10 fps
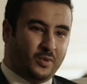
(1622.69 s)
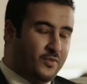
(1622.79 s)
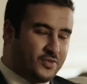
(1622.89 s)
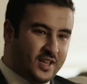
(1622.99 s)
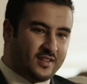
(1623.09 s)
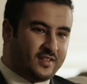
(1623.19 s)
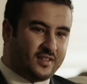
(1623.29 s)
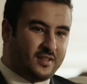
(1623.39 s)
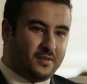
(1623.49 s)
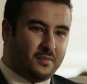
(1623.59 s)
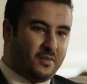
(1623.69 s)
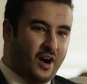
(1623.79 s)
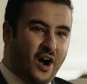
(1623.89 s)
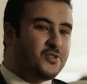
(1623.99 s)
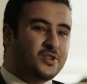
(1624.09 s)
We've sent
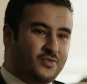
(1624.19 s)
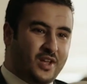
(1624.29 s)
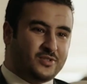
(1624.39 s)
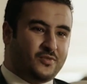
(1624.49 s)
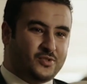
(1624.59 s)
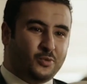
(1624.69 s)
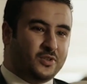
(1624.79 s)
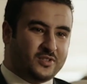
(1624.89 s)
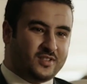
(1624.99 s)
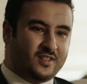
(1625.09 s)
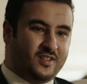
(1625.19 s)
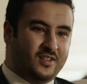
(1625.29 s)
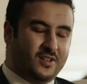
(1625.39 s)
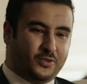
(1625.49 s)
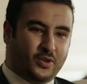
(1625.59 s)
hundreds of thousands of students
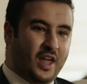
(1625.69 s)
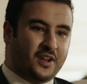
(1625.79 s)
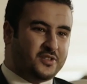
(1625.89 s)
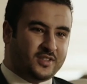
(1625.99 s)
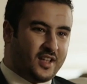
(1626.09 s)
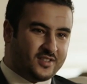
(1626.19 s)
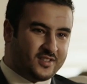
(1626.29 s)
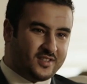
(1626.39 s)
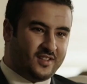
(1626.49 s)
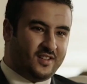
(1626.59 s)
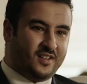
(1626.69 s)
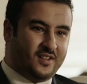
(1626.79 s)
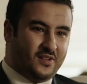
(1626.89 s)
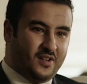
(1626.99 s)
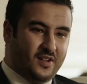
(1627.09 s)
to the United States.
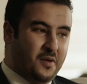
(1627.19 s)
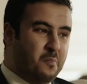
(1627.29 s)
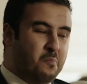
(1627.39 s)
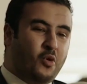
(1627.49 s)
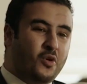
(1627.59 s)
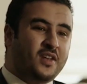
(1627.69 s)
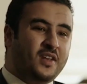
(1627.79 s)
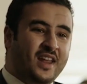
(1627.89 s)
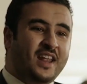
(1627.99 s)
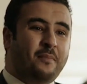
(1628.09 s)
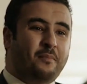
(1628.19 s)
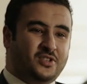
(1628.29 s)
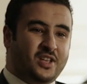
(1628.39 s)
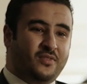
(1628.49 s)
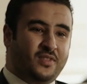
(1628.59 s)
More than
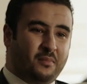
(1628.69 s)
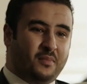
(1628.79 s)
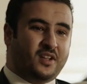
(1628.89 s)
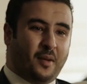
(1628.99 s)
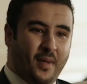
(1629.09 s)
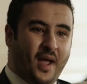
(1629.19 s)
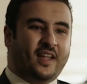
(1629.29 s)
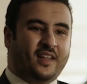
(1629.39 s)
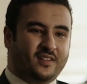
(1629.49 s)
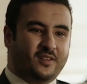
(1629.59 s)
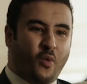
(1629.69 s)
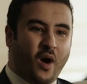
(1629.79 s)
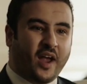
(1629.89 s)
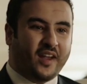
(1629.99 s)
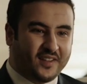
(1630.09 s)
98% of them come back.
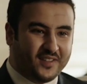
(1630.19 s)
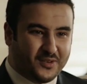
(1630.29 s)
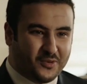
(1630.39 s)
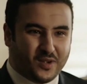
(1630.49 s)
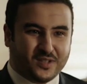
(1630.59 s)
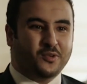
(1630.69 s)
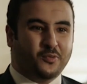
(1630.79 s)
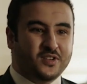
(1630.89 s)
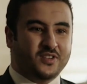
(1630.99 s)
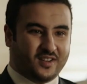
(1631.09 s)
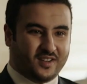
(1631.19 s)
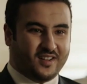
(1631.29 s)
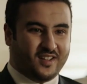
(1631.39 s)
Why? What's the reason?